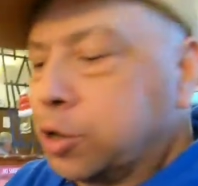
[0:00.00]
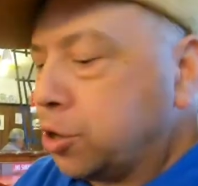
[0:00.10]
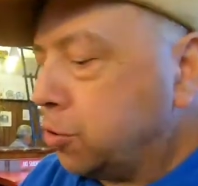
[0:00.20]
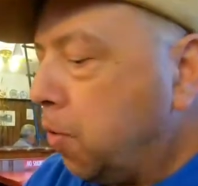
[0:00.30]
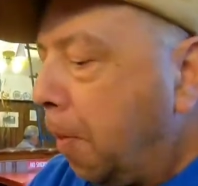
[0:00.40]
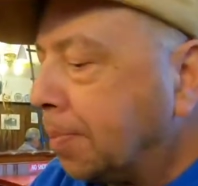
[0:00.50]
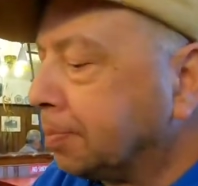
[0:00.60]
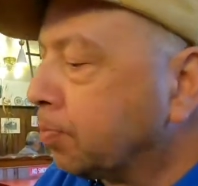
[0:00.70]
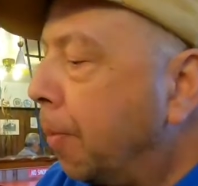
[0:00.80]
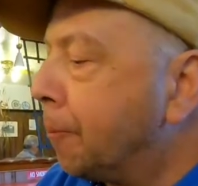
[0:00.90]
to chew.
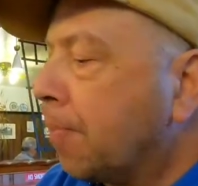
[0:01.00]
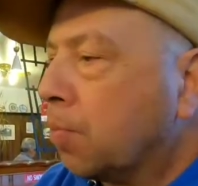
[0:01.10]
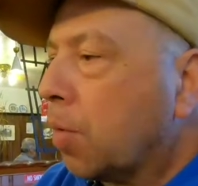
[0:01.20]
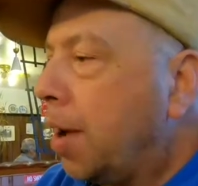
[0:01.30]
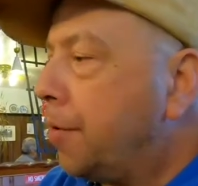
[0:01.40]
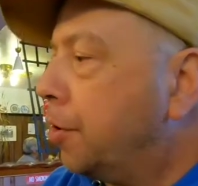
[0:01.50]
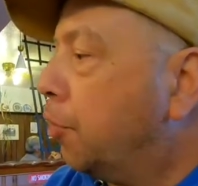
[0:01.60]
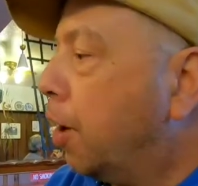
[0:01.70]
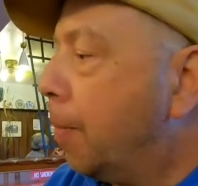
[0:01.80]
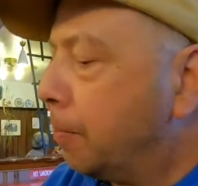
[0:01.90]
And you know
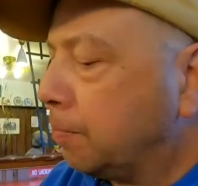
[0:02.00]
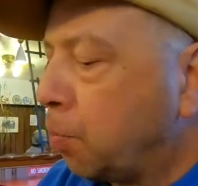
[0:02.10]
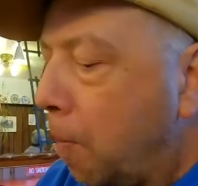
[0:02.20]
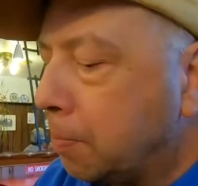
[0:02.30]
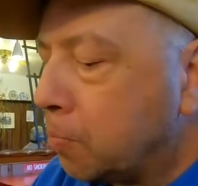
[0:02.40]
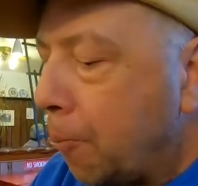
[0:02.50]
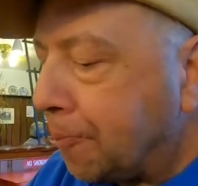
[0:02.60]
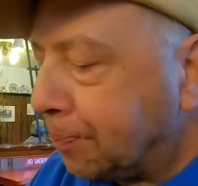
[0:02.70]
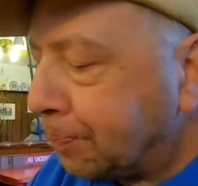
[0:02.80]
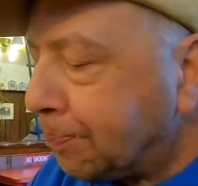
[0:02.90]
what?
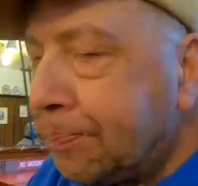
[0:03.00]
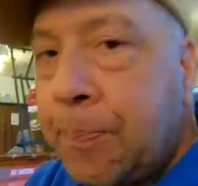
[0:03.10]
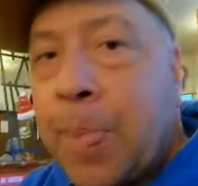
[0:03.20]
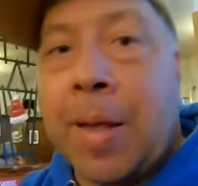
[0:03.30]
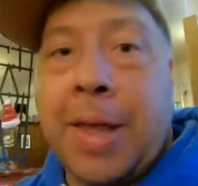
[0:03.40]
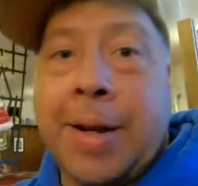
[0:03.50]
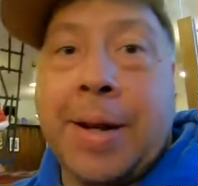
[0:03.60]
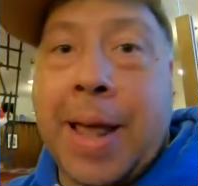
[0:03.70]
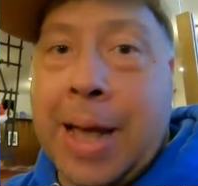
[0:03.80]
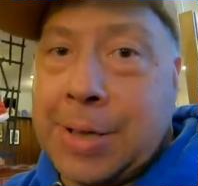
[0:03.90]
They
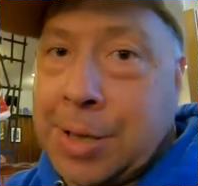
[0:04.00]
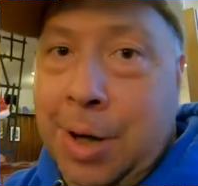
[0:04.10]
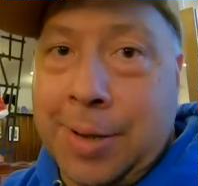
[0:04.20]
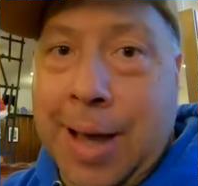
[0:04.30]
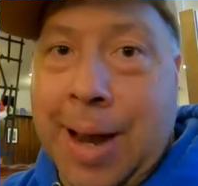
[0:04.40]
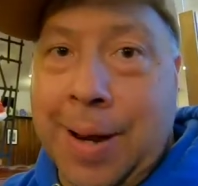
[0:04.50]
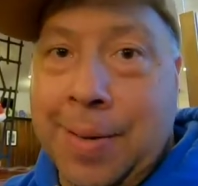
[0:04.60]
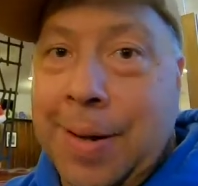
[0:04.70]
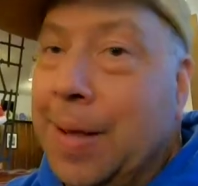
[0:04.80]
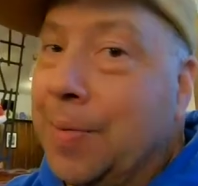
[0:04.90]
didn't add salt on it.
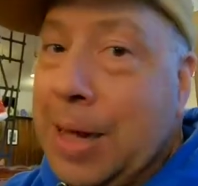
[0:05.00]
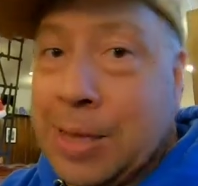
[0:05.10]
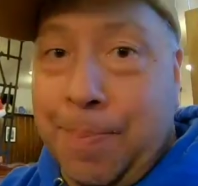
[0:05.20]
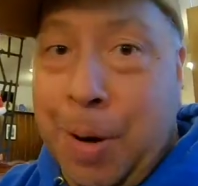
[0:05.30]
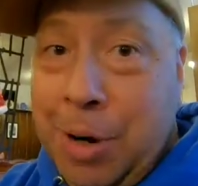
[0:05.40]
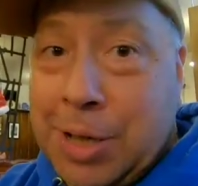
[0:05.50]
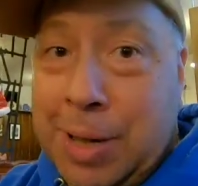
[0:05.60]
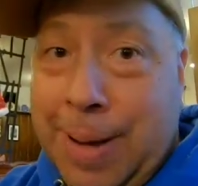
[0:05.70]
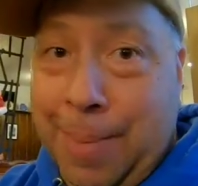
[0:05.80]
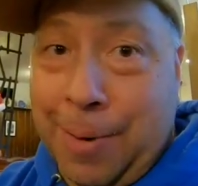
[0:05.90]
That's a bonus
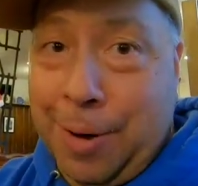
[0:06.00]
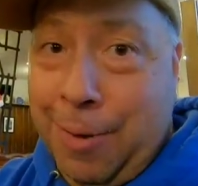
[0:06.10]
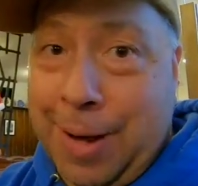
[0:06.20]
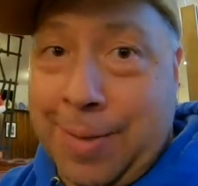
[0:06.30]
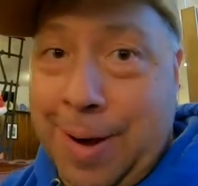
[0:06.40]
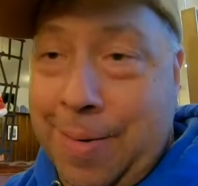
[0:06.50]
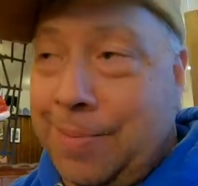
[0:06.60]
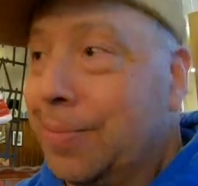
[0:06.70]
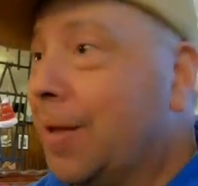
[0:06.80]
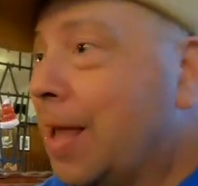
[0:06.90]
in my book right there.
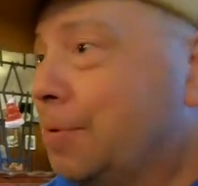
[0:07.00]
Hey,